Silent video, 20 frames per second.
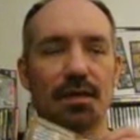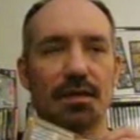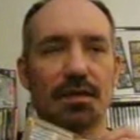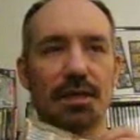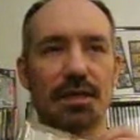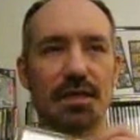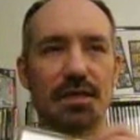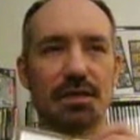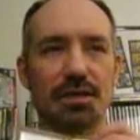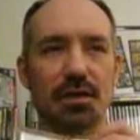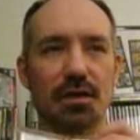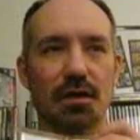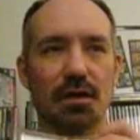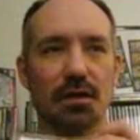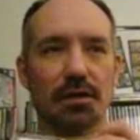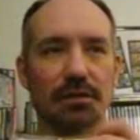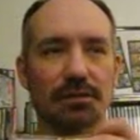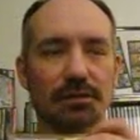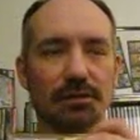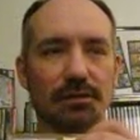These
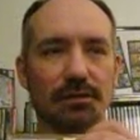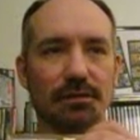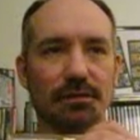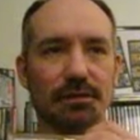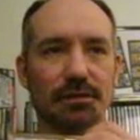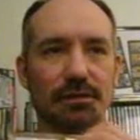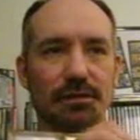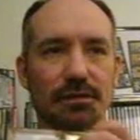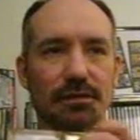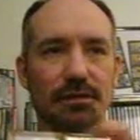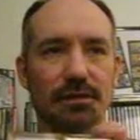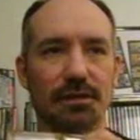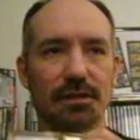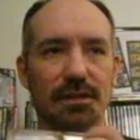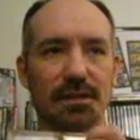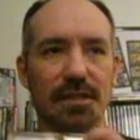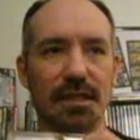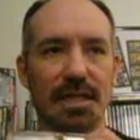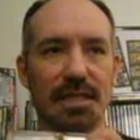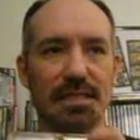are
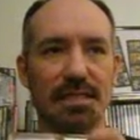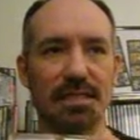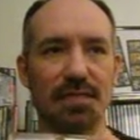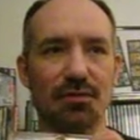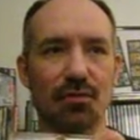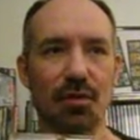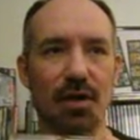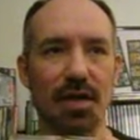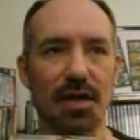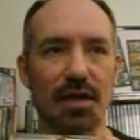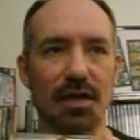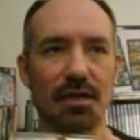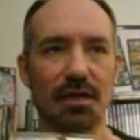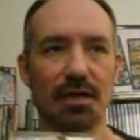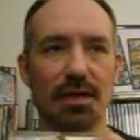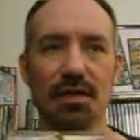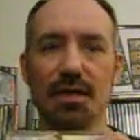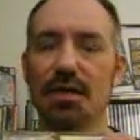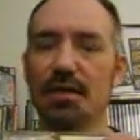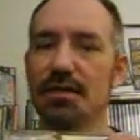less than 20,
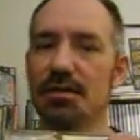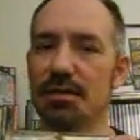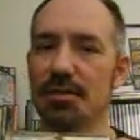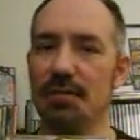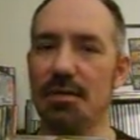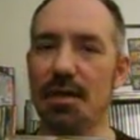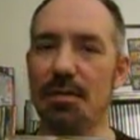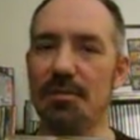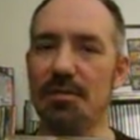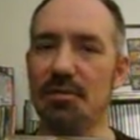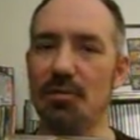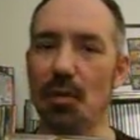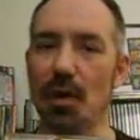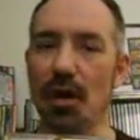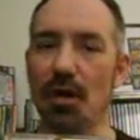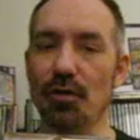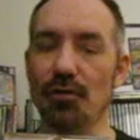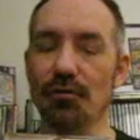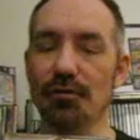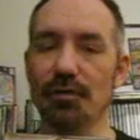sometimes
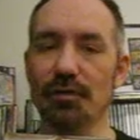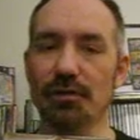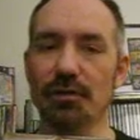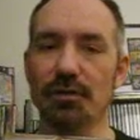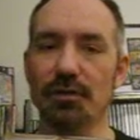12,